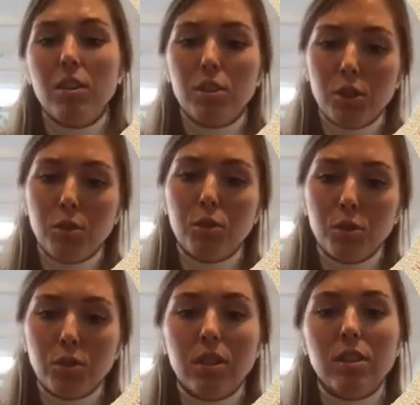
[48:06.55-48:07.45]
to
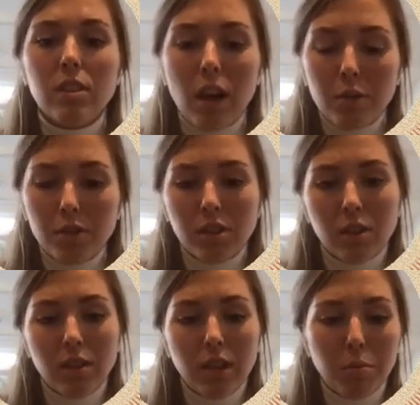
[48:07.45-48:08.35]
do this
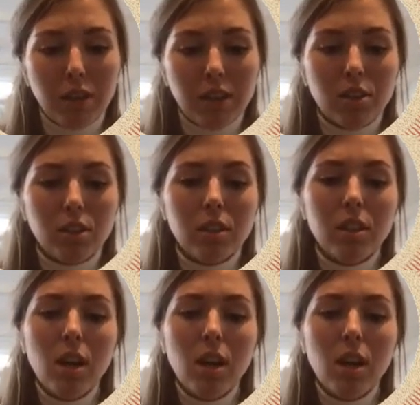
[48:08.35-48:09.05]
adversary emulation.